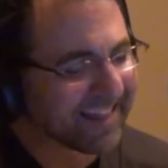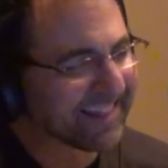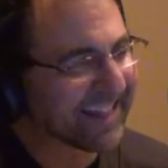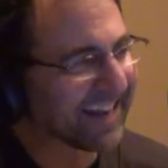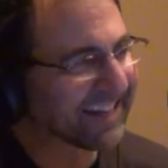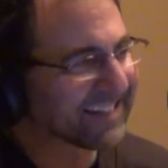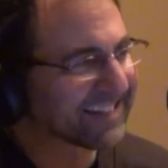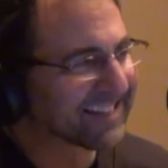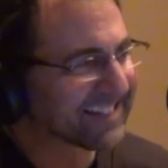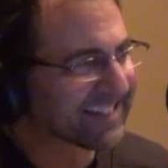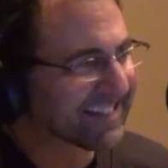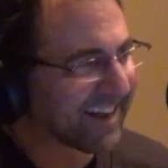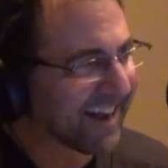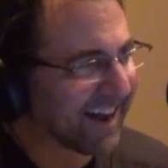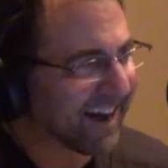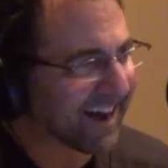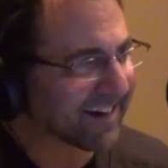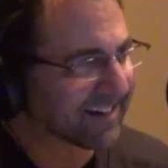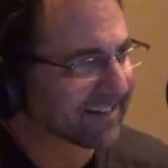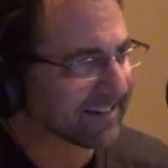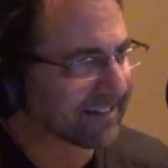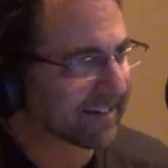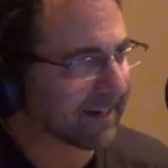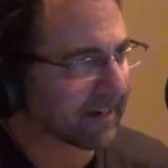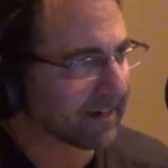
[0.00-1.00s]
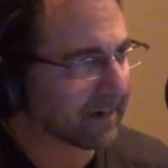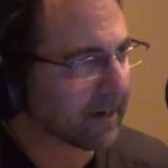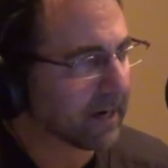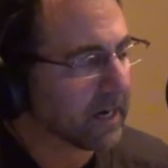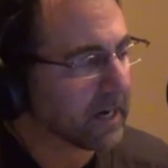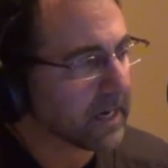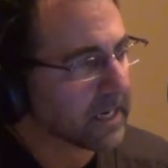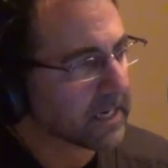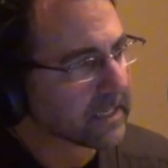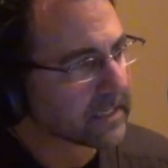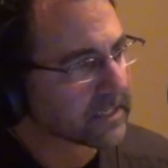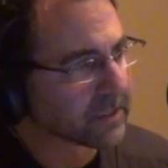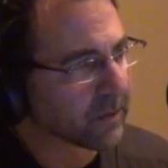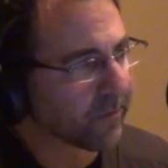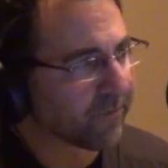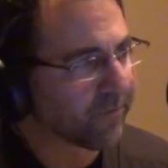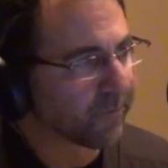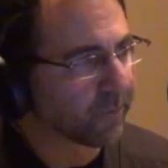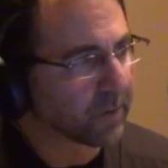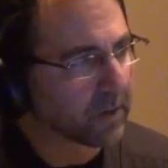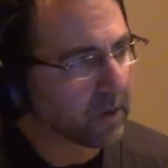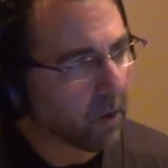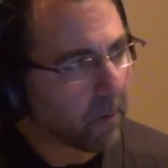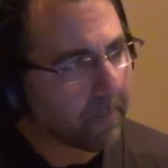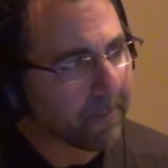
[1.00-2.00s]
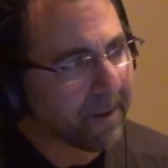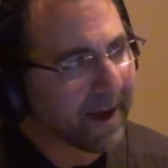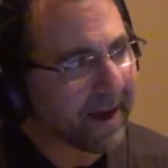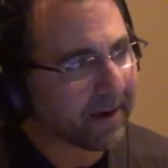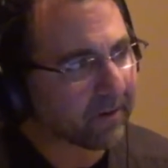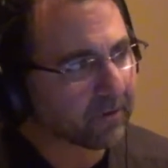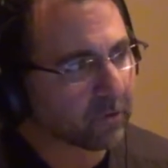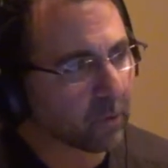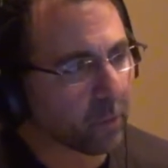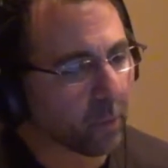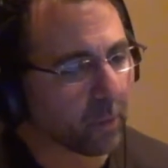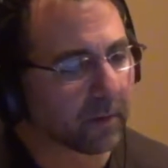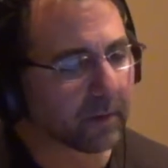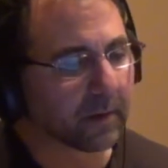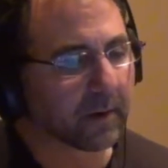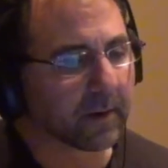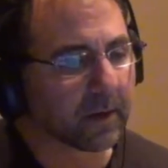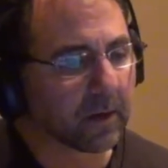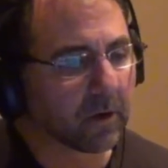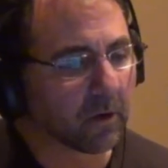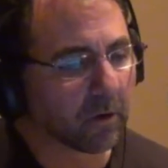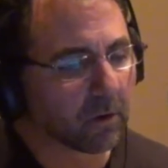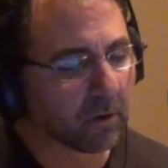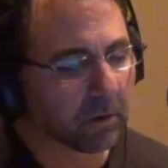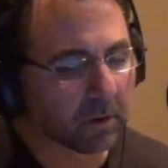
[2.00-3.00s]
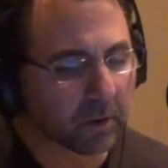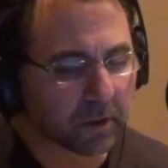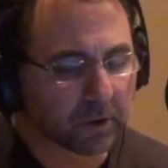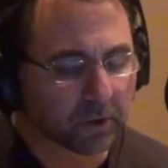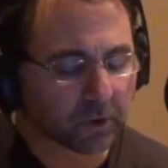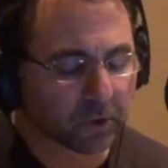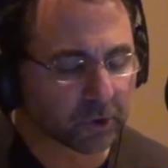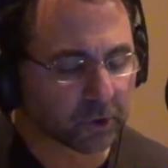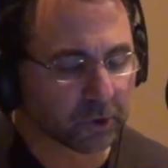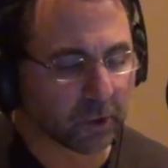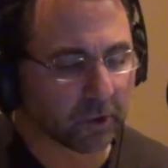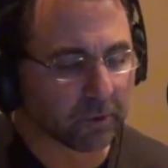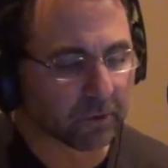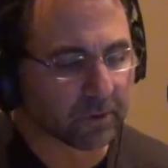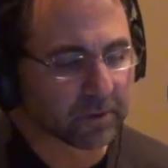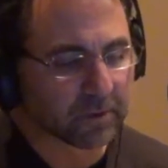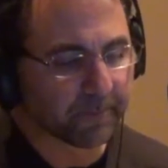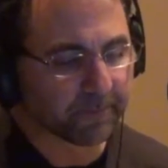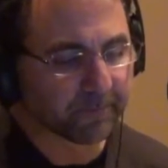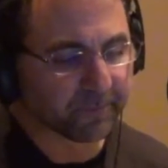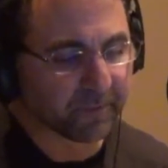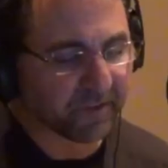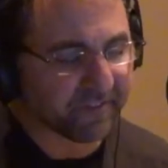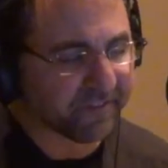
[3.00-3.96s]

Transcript: That's toxic. So if we go back to one of the earlier shows,